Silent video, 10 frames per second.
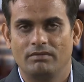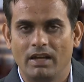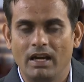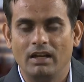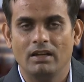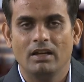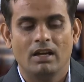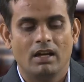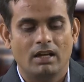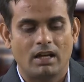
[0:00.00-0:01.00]
where
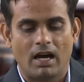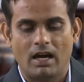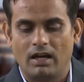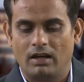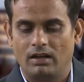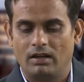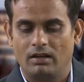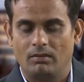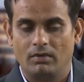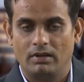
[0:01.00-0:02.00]
the
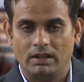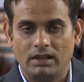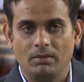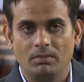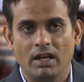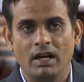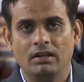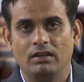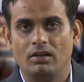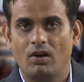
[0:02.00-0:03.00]

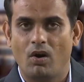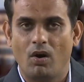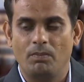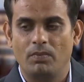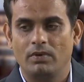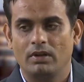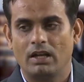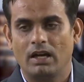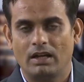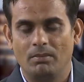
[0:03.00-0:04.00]
determinant of
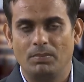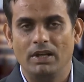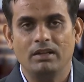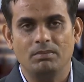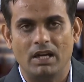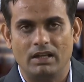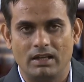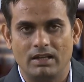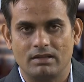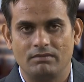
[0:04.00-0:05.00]
the complete
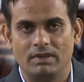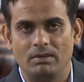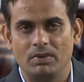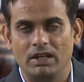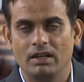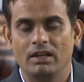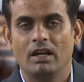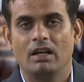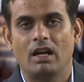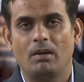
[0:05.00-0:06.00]
matrix will be
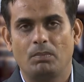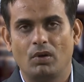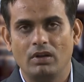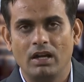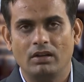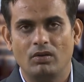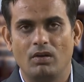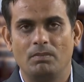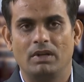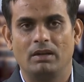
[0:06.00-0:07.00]
the product
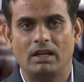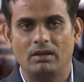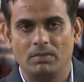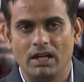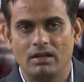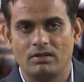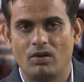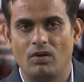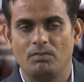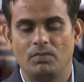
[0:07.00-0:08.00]
of determinants
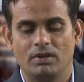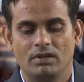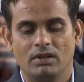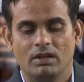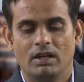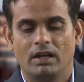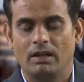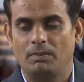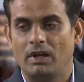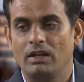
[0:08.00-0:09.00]
of
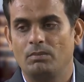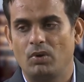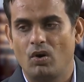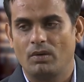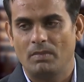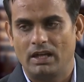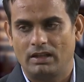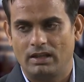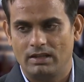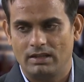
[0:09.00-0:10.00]
different block
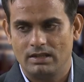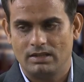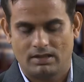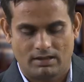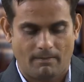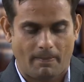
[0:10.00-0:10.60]
matrices.